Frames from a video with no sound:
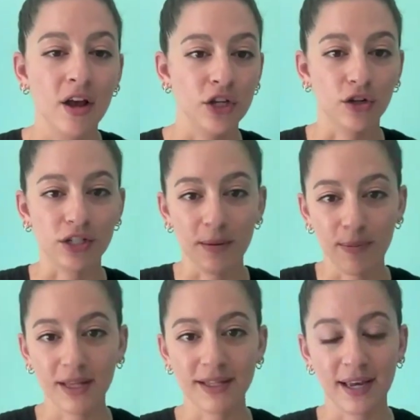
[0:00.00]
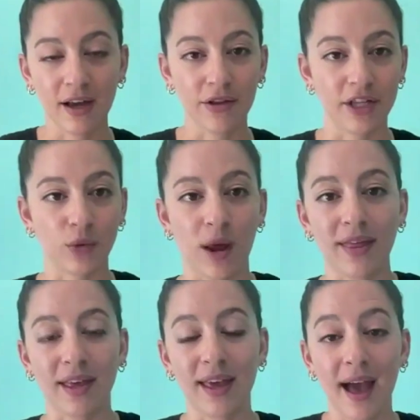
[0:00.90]
So you're tipping the scale this way.
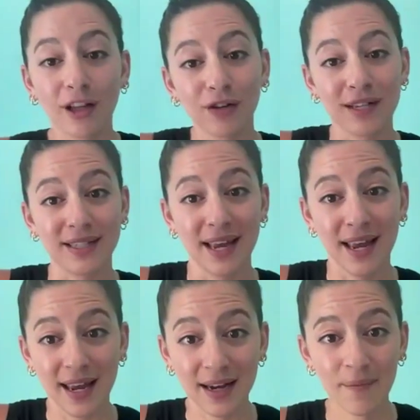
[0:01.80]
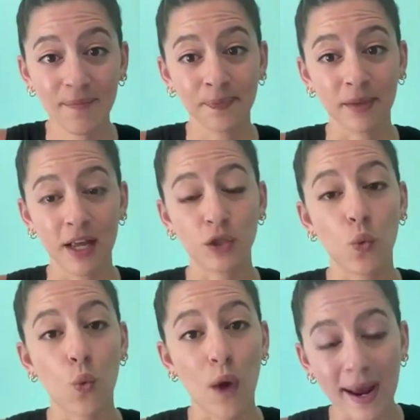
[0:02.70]
The calories in is
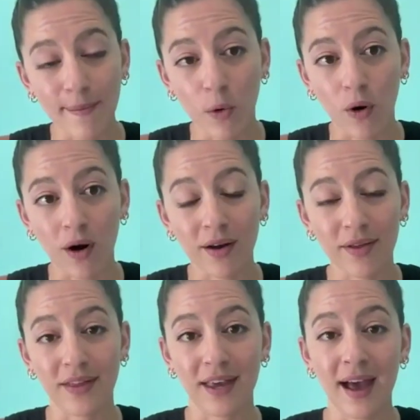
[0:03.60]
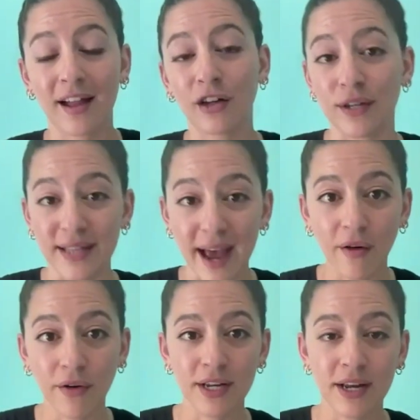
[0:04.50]
way more than the calories
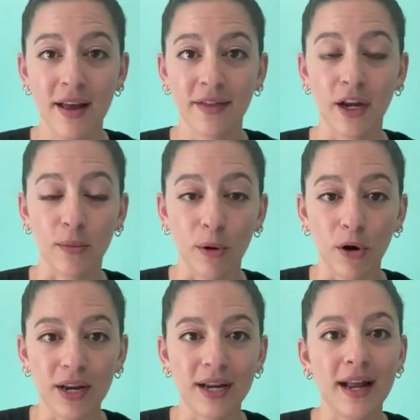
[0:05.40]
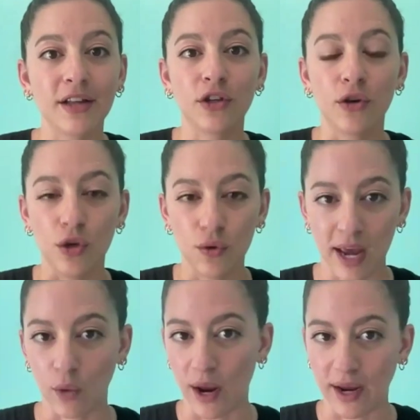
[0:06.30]
out that you're burning. And so you
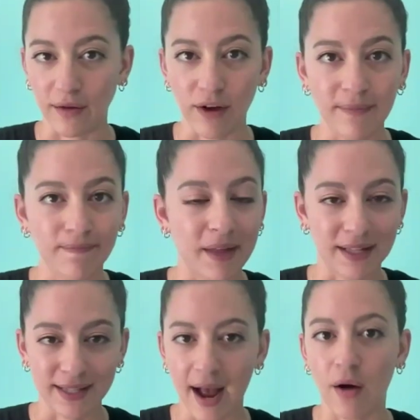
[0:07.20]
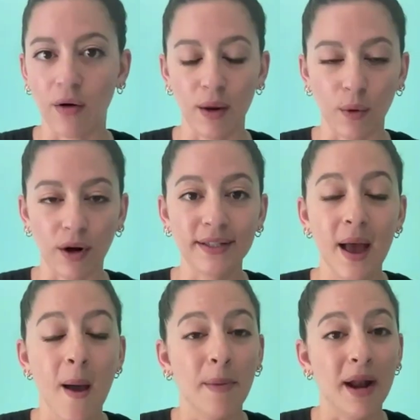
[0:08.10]
gain weight, right? That's how it works.
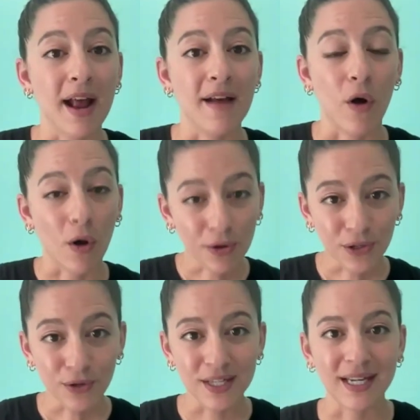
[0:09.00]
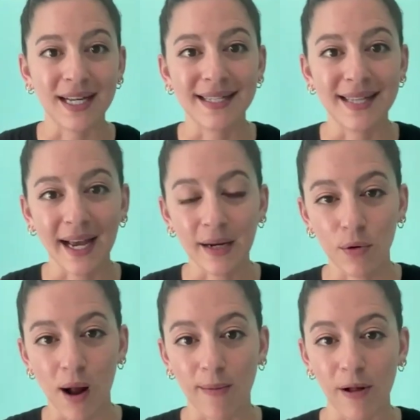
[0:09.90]
But I have also seen a second
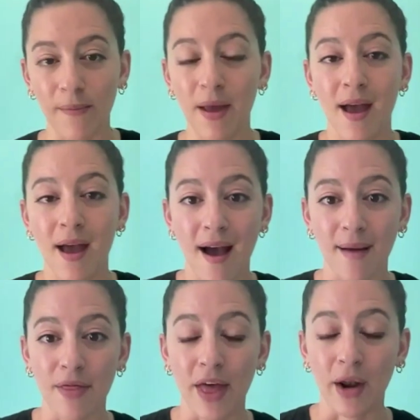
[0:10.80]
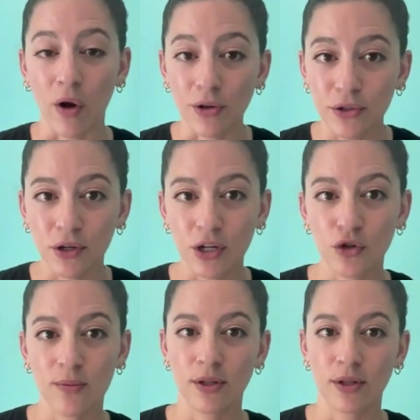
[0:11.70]
problem that also
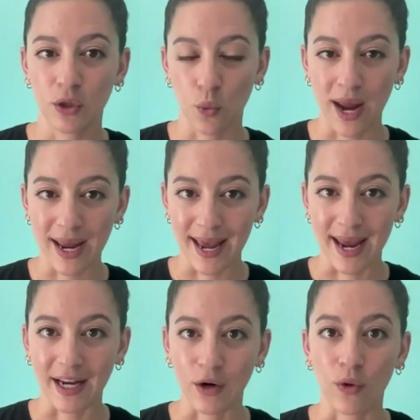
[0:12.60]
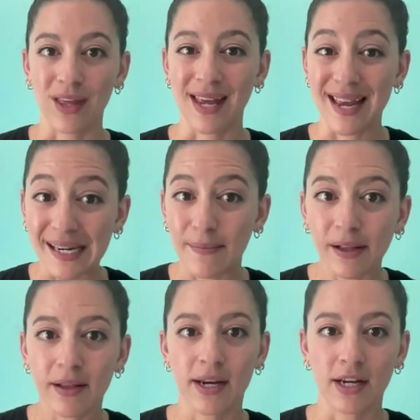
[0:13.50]
contributes to weight gain or the
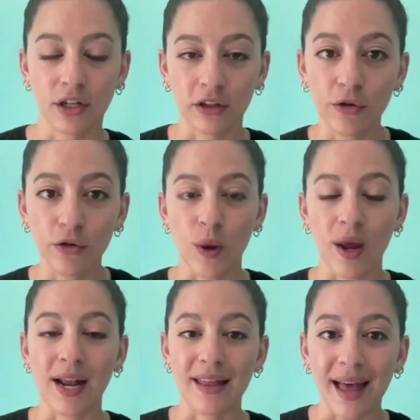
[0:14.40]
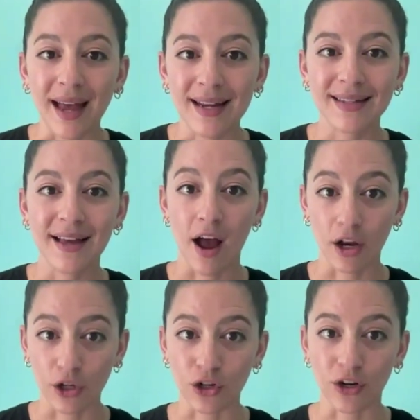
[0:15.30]
inability to lose weight, and that is
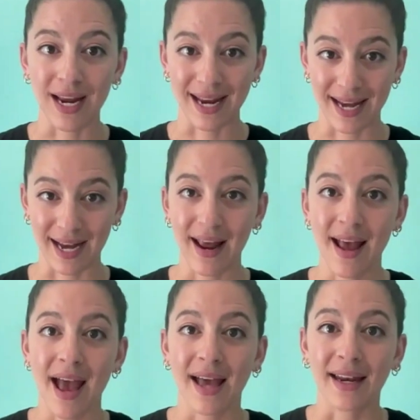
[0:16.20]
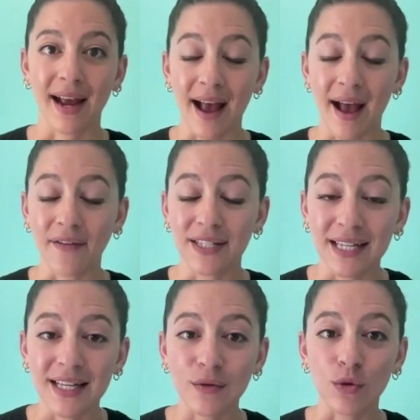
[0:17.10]
under eating. And I have
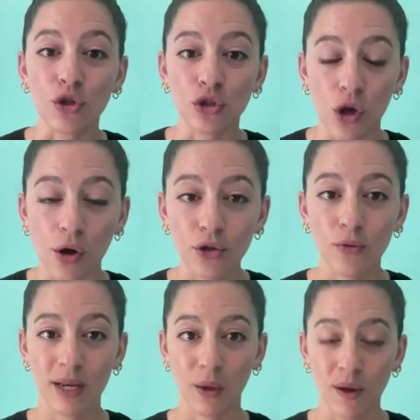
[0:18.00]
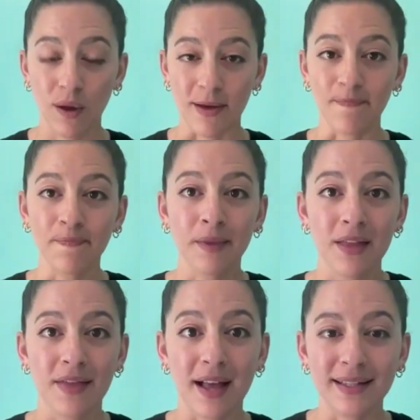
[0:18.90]
seen this with so many women
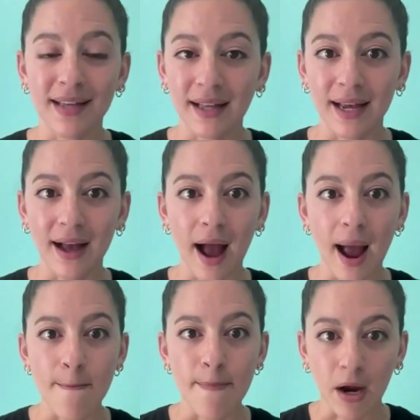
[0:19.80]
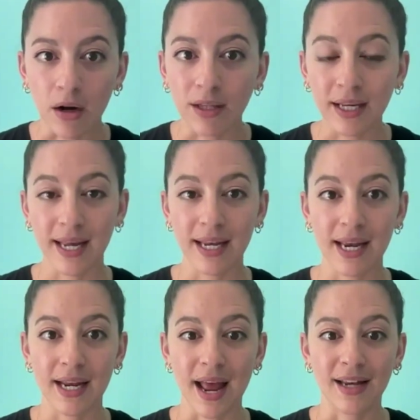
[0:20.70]
that say like, I'm barely
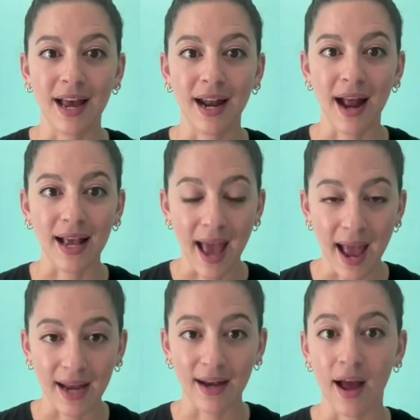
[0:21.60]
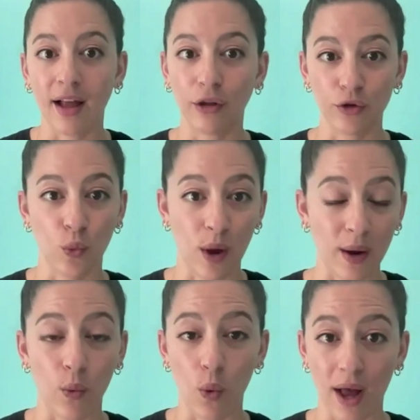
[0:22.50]
eating and yet I cannot lose
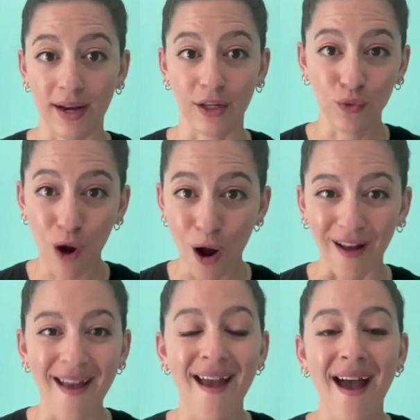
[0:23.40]
weight. What is wrong?